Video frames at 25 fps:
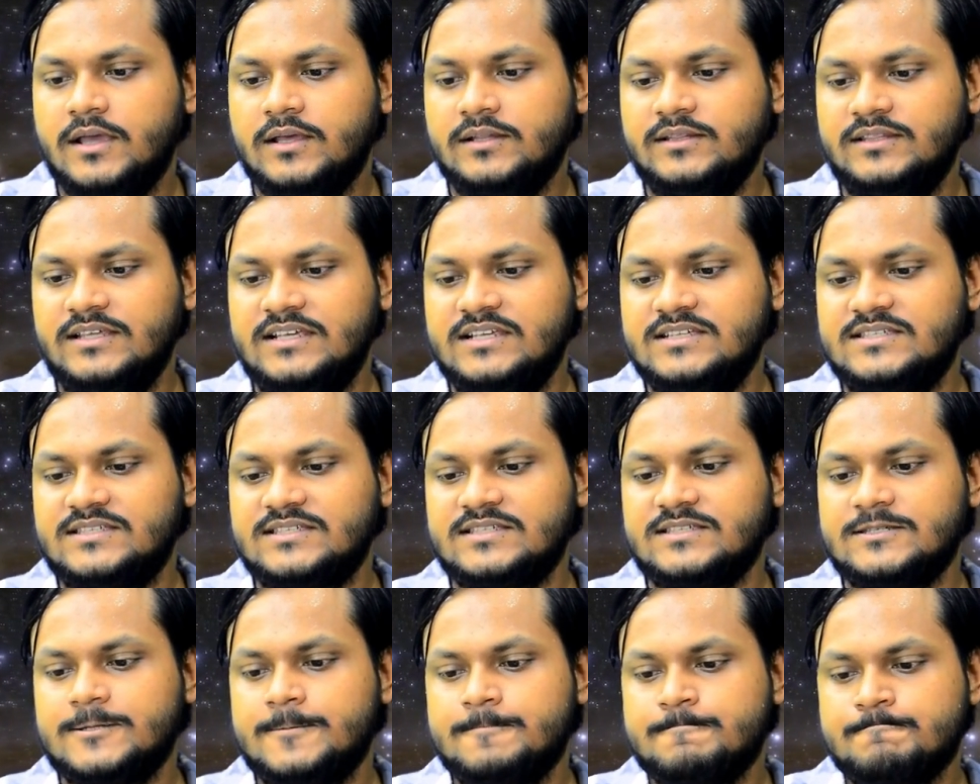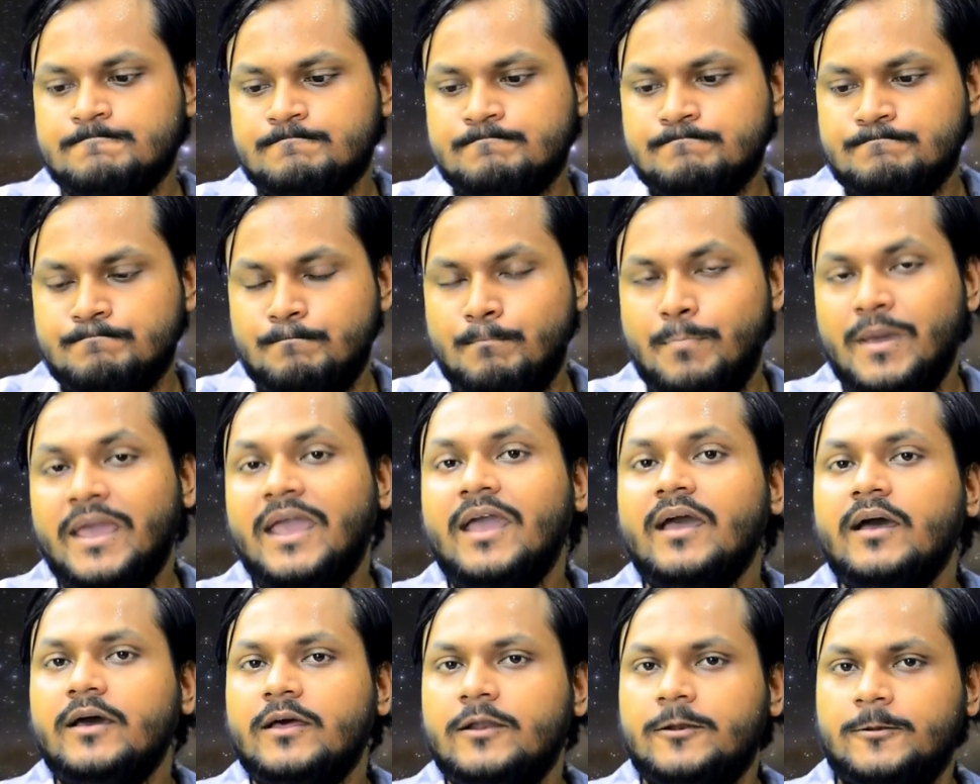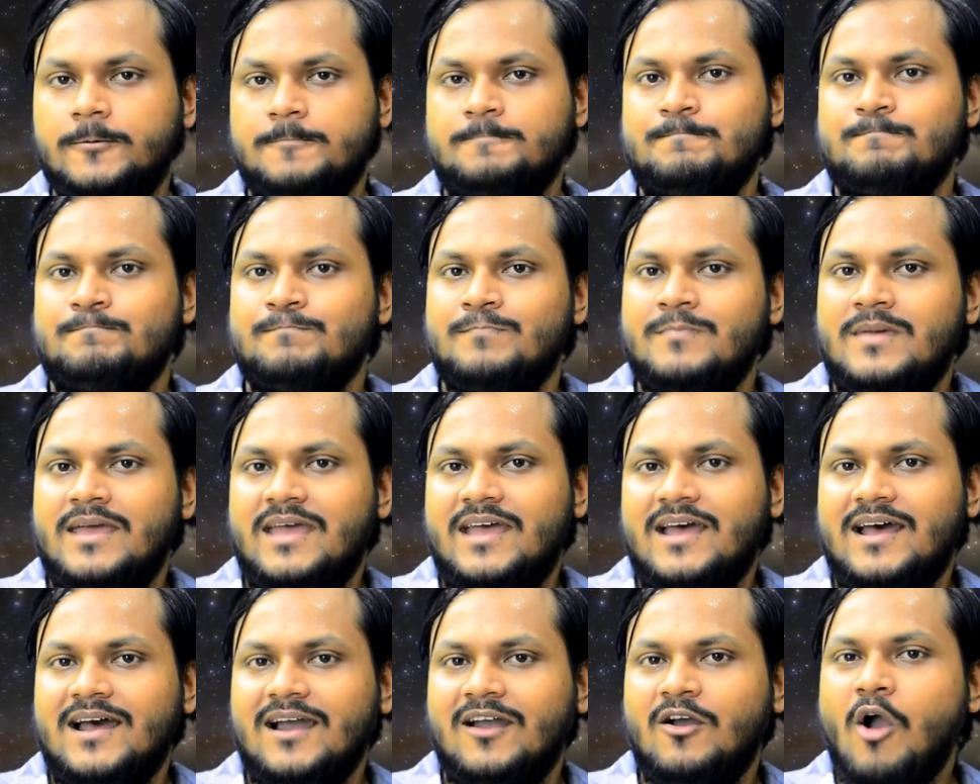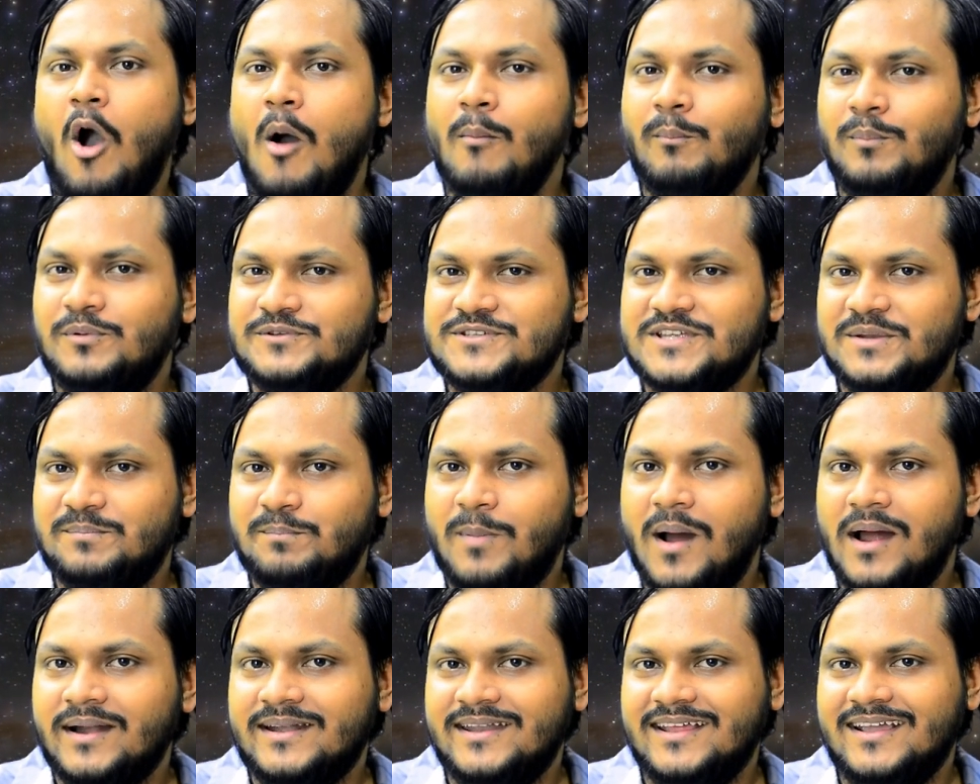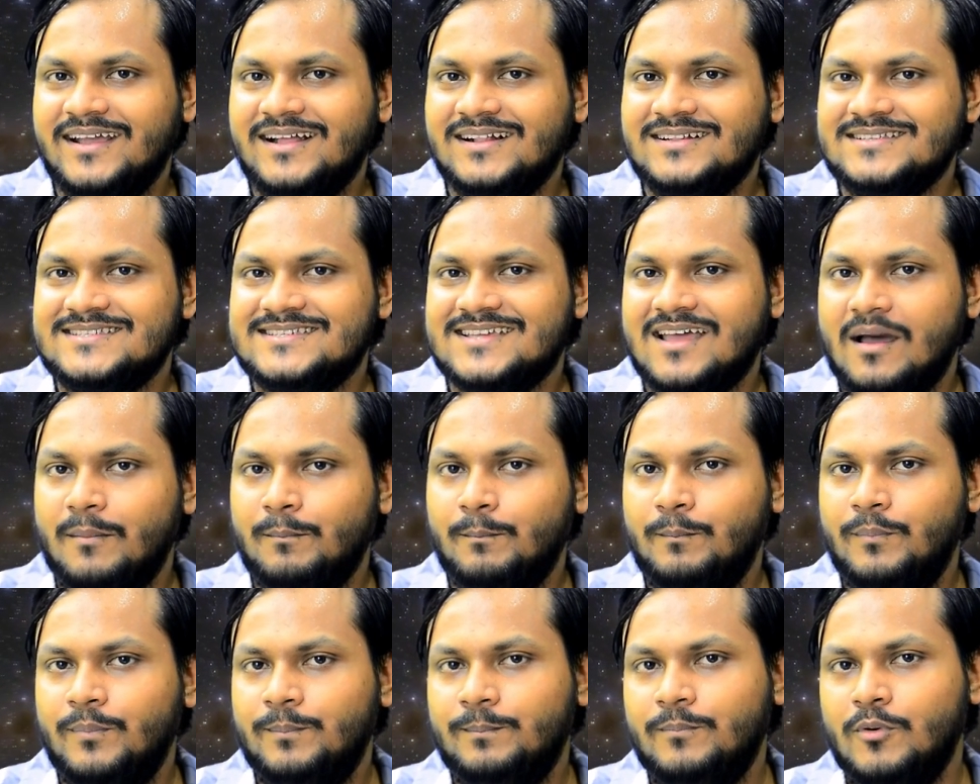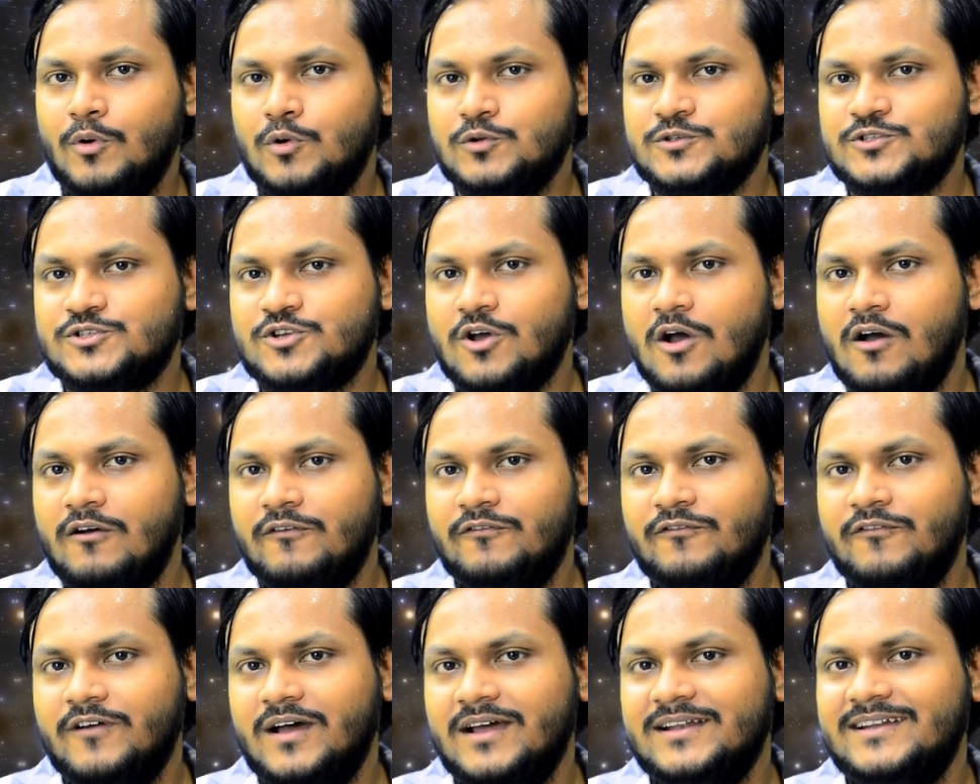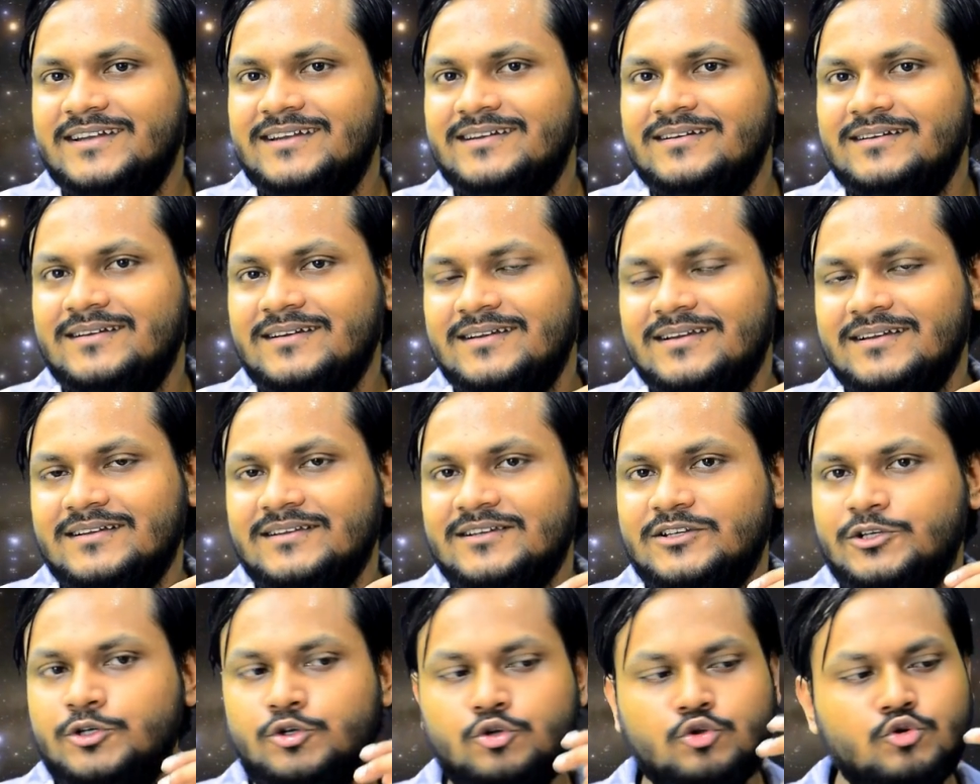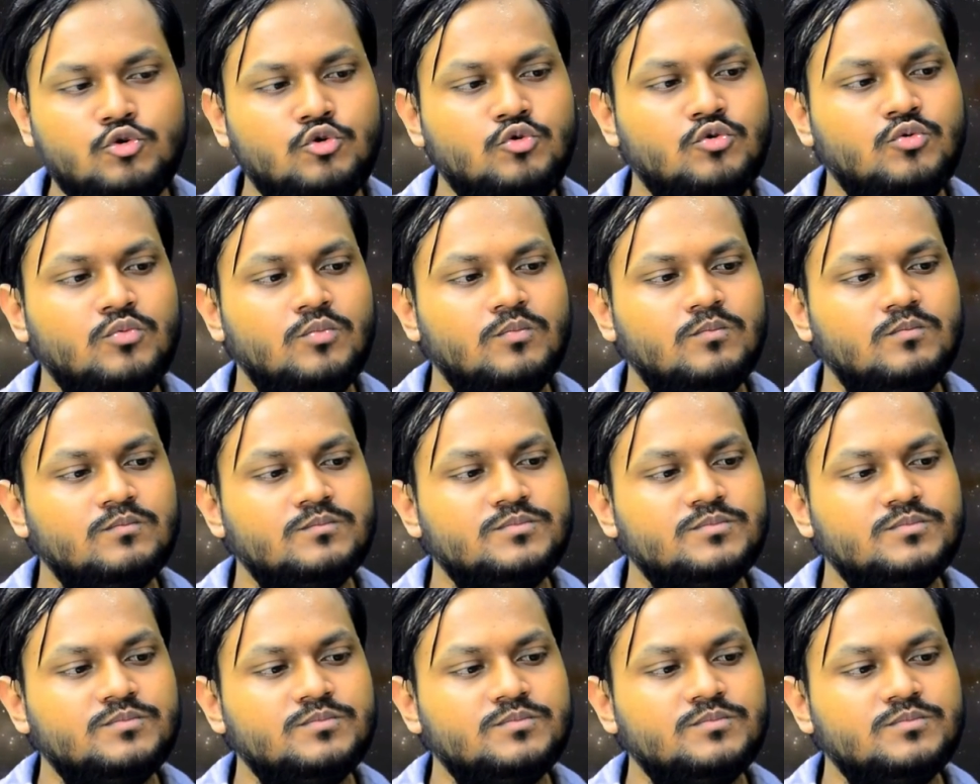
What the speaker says: these bigger composite particles composed of a two